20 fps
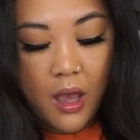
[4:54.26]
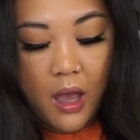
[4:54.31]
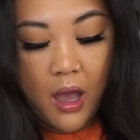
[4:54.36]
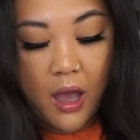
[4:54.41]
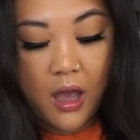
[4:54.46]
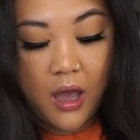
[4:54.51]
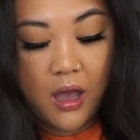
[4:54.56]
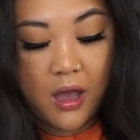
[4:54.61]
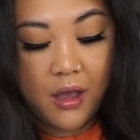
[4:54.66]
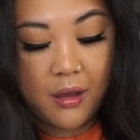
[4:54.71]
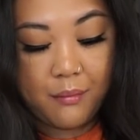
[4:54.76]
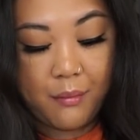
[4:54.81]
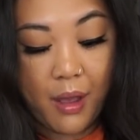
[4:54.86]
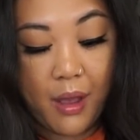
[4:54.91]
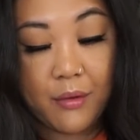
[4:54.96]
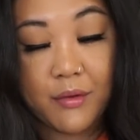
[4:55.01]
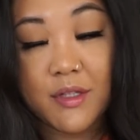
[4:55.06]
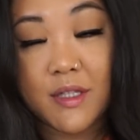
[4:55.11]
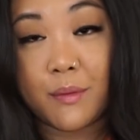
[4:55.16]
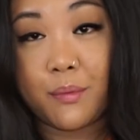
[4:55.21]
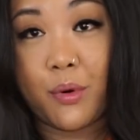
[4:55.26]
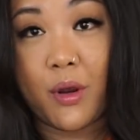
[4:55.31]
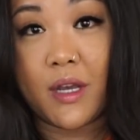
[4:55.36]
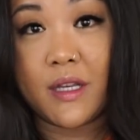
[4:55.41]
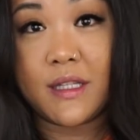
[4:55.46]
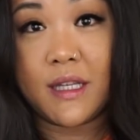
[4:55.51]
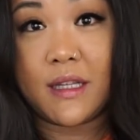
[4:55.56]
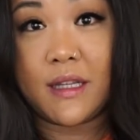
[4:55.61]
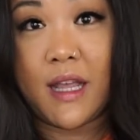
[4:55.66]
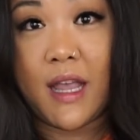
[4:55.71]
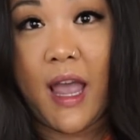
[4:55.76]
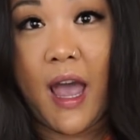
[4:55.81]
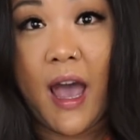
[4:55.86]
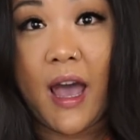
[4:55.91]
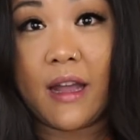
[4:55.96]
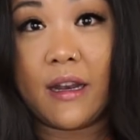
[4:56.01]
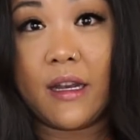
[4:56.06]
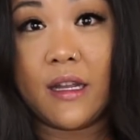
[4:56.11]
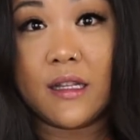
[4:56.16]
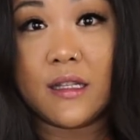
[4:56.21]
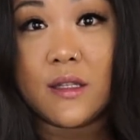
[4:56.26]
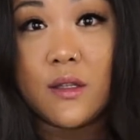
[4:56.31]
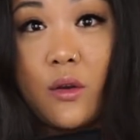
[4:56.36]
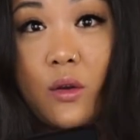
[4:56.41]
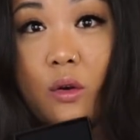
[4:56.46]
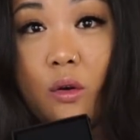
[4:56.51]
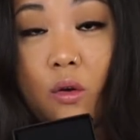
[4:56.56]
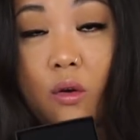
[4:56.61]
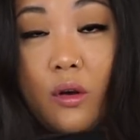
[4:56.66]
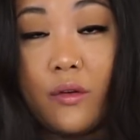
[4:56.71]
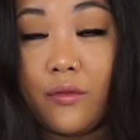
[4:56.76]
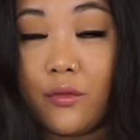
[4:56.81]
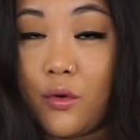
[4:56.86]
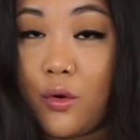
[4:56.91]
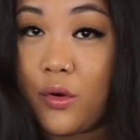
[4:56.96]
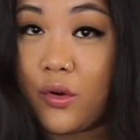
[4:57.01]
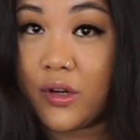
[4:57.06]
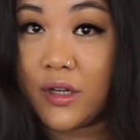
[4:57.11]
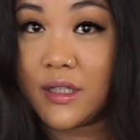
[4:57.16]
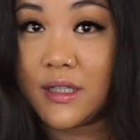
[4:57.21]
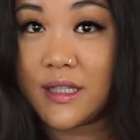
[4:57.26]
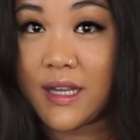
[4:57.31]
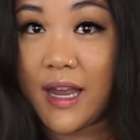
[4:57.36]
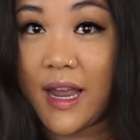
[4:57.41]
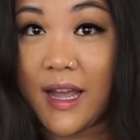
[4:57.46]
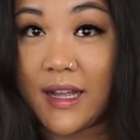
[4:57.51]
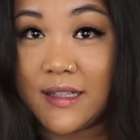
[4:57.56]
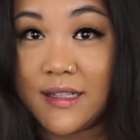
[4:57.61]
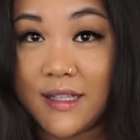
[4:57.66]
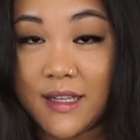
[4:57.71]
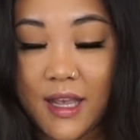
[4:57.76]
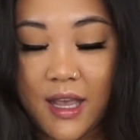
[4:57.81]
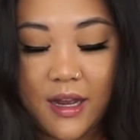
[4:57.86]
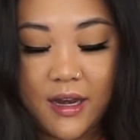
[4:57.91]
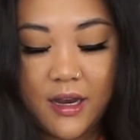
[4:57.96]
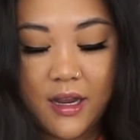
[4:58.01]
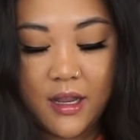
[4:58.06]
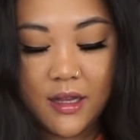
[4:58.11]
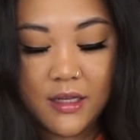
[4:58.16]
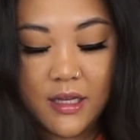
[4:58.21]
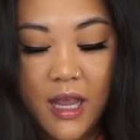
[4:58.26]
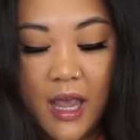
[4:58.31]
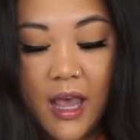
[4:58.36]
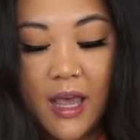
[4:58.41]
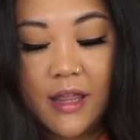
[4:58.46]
I was surprised that they had it, so of course I had to get it.